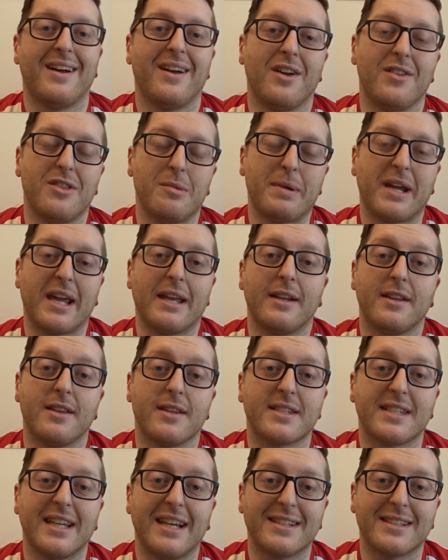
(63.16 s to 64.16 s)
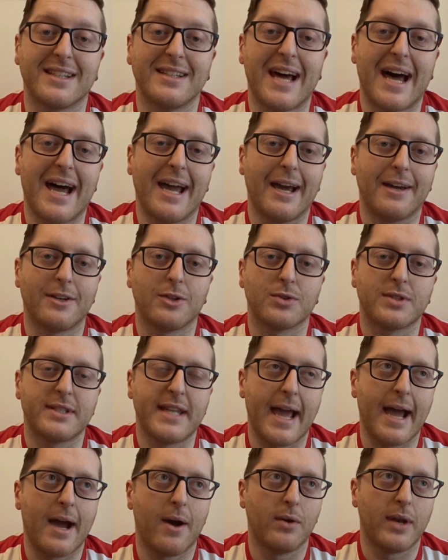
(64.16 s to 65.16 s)
At the beginning of the season, I had us
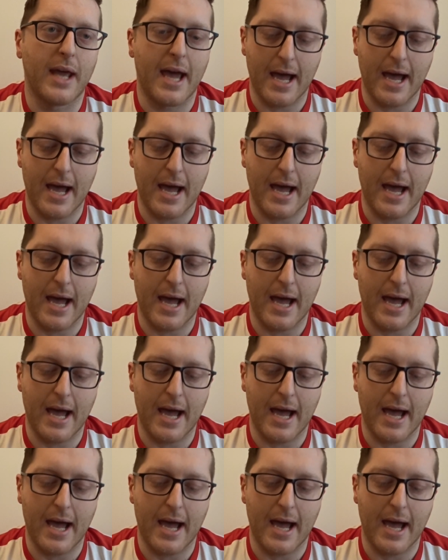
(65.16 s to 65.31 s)
down